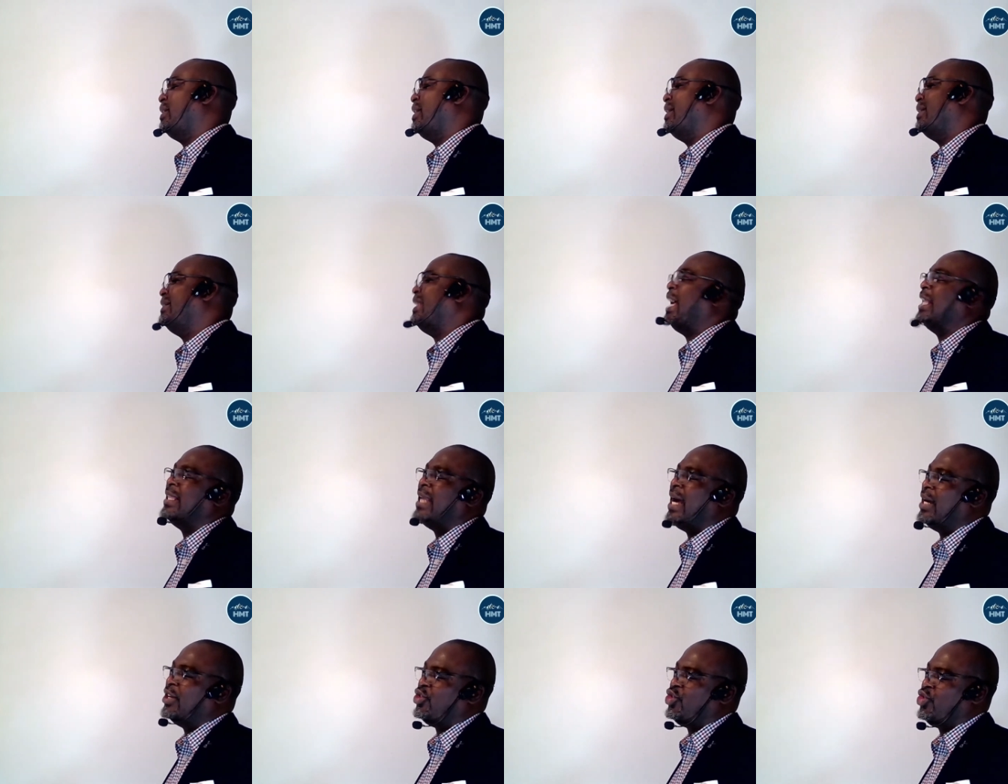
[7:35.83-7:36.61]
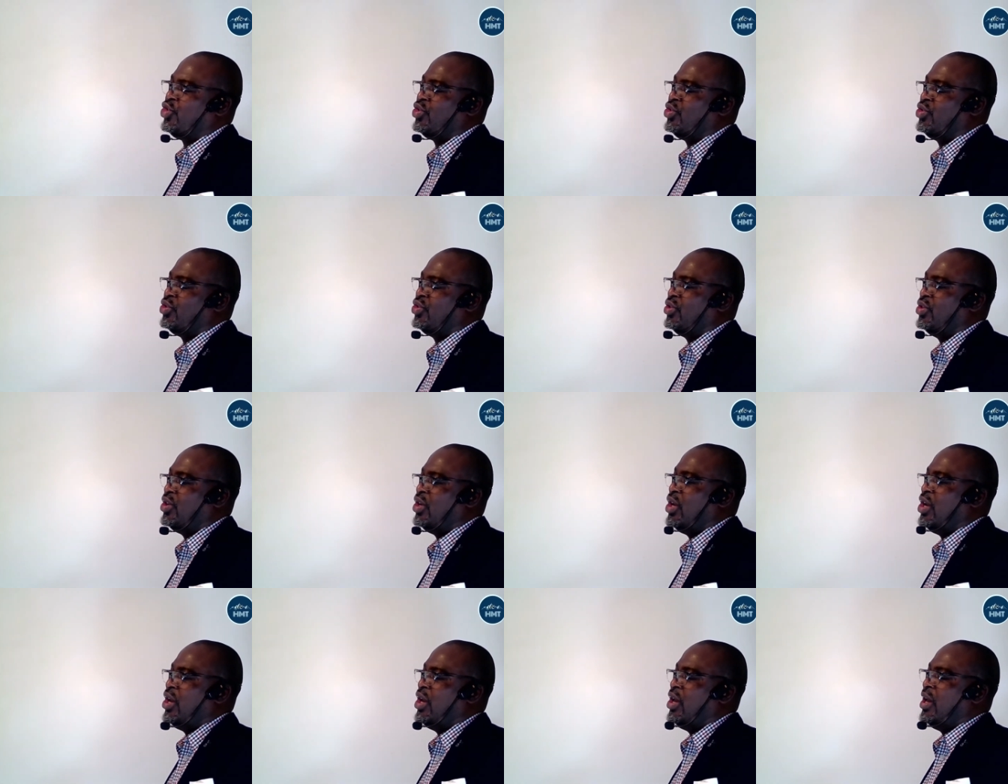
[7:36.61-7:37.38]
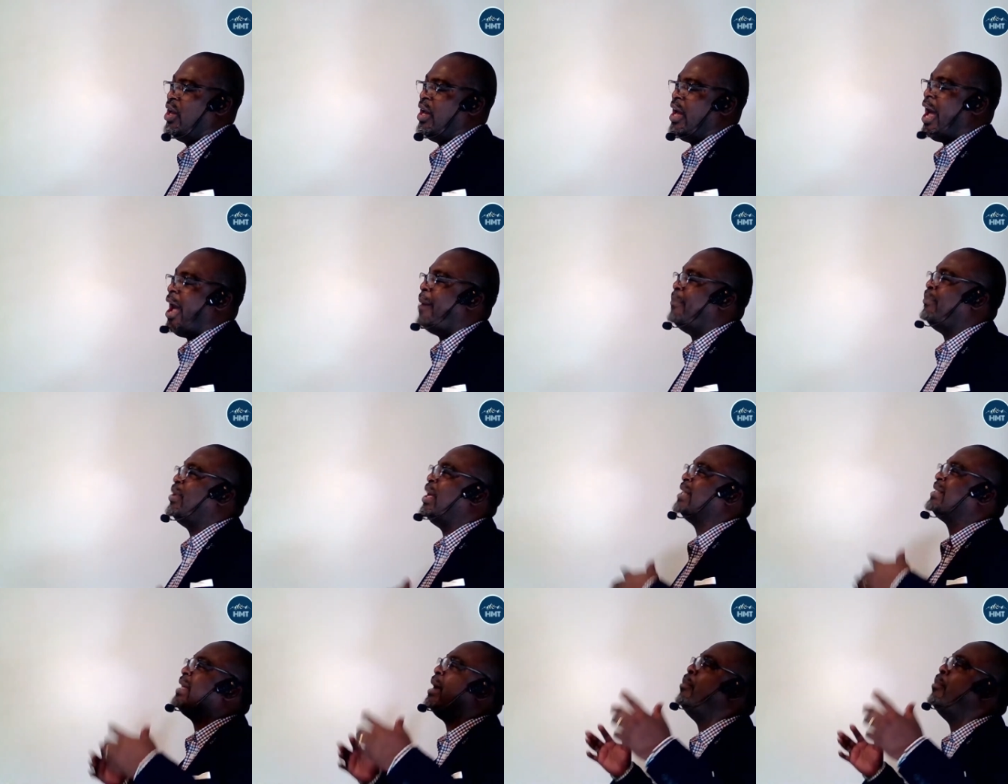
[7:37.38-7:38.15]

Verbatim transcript: than us. I'm just a